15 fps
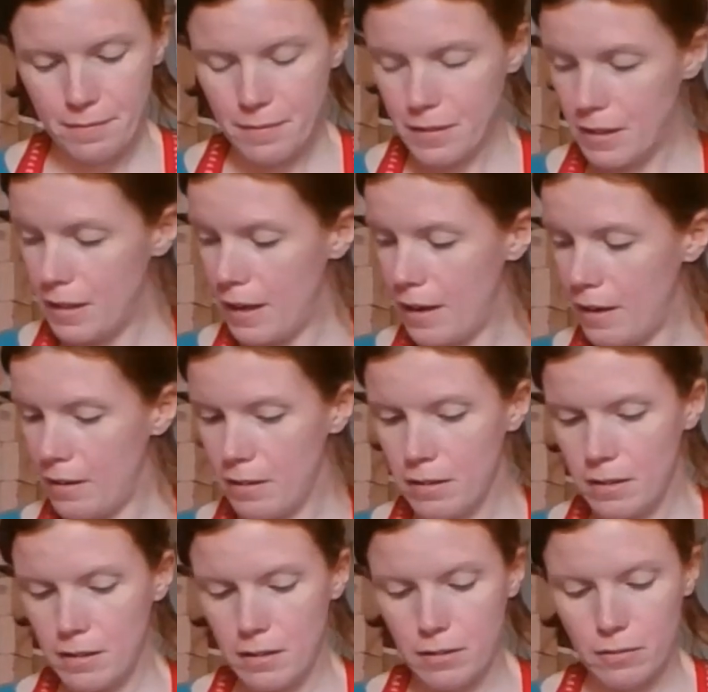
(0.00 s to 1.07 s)
yeah, I
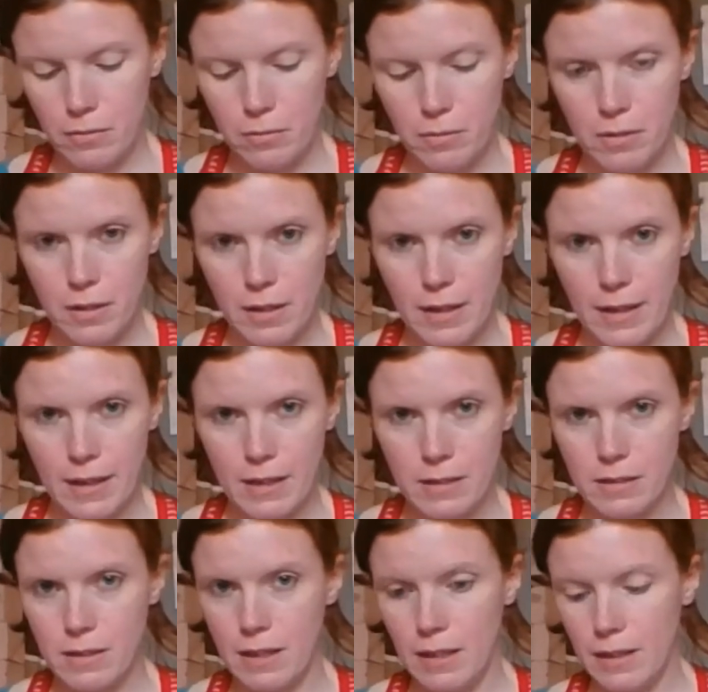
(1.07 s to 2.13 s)
think we're going to add
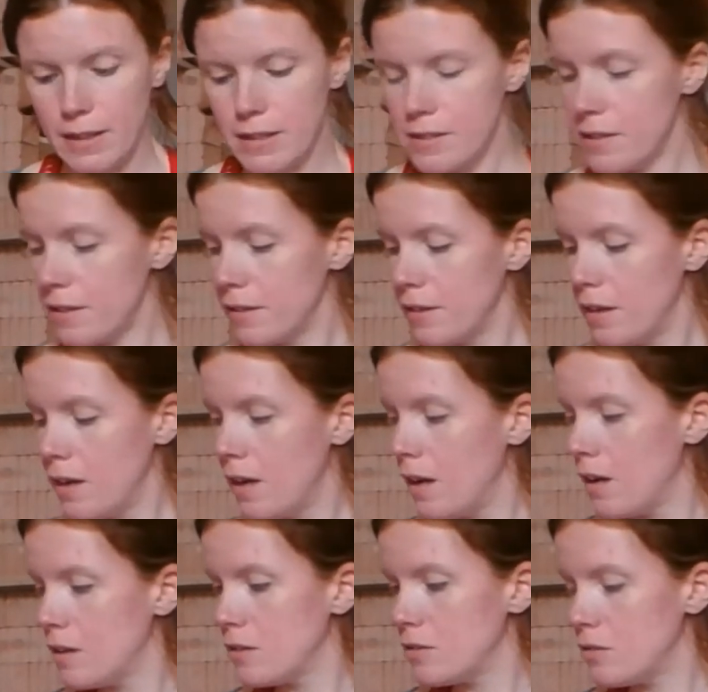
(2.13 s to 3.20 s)
that later.
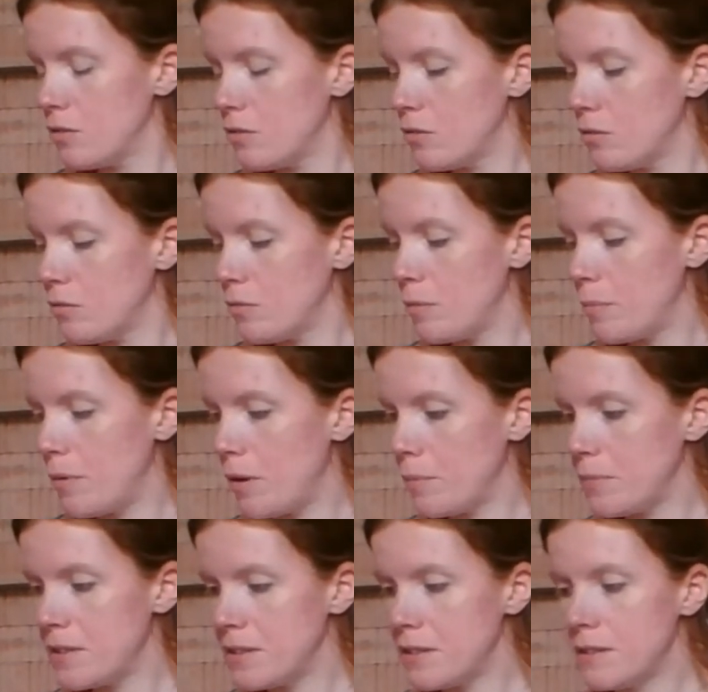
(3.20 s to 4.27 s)
So we'll pop
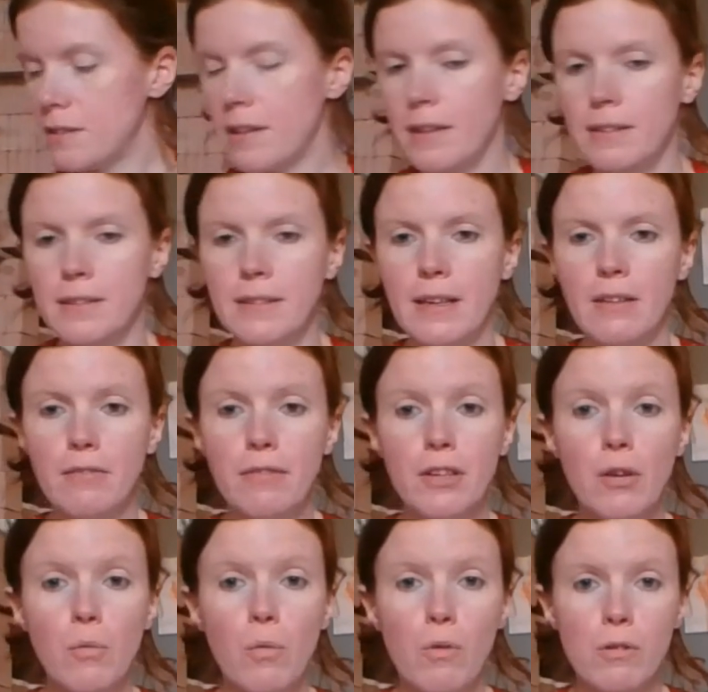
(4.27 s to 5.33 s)
these aside. Now for
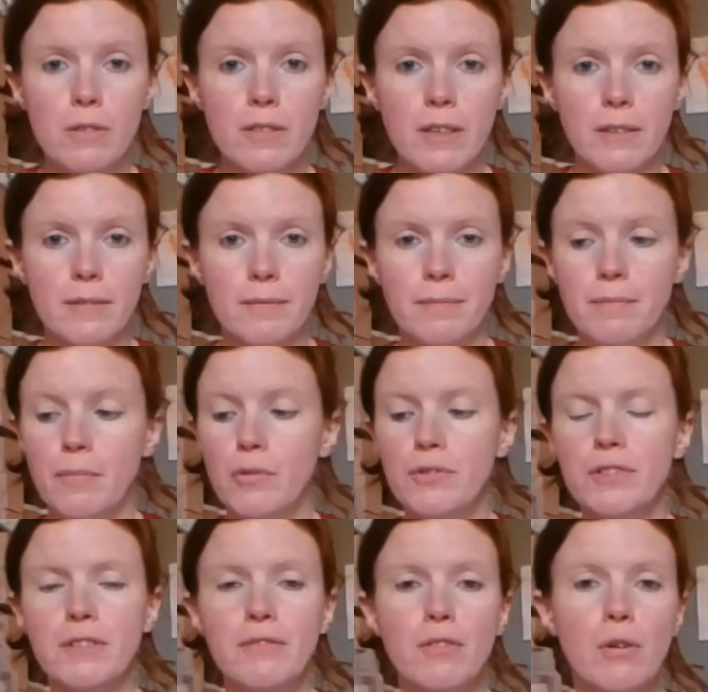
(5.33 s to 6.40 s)
your water, most
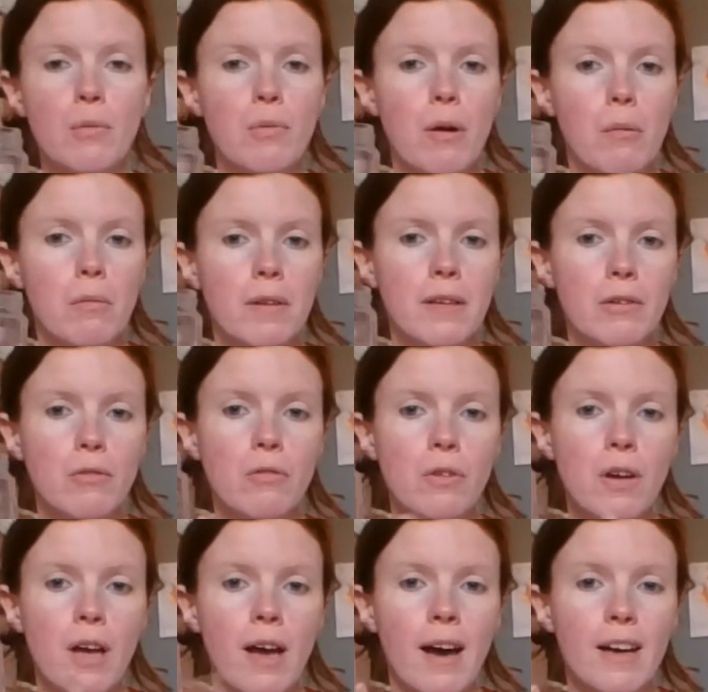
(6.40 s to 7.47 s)
of you probably know
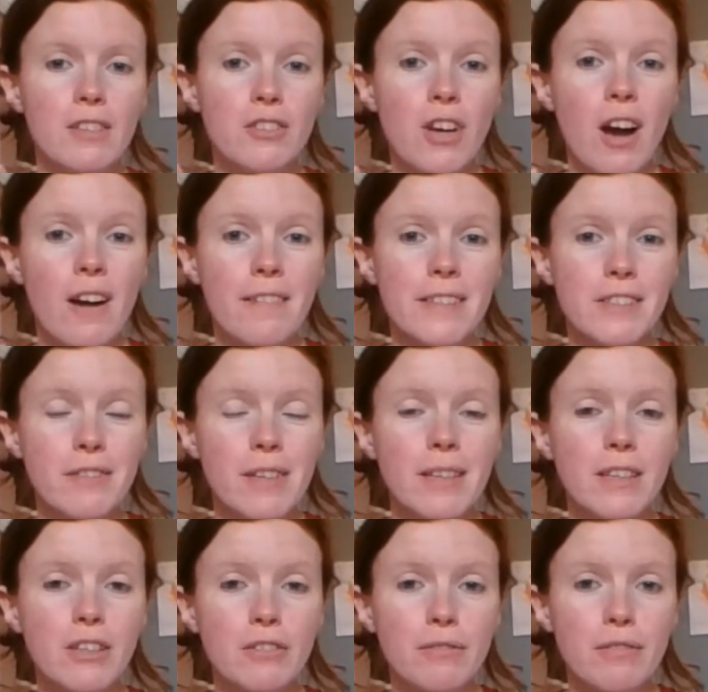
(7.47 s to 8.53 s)
a jar is really
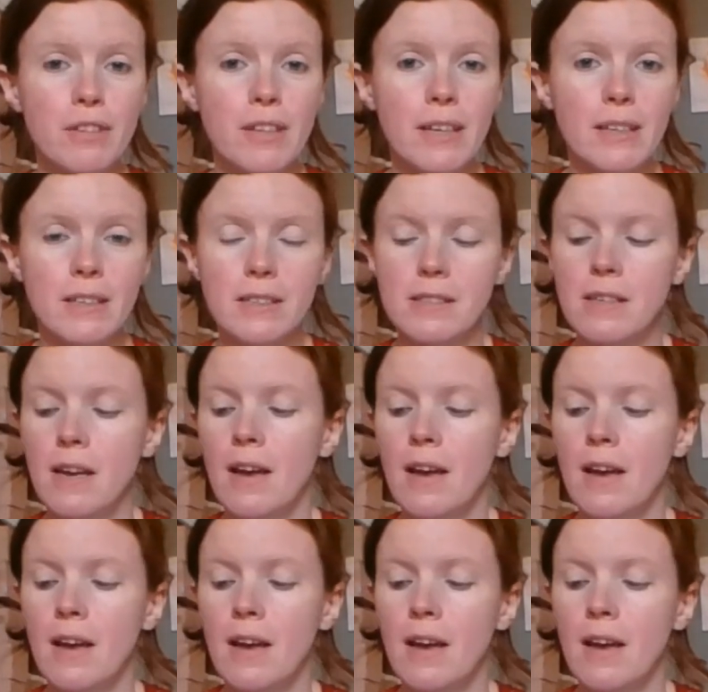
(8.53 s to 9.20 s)
good for this,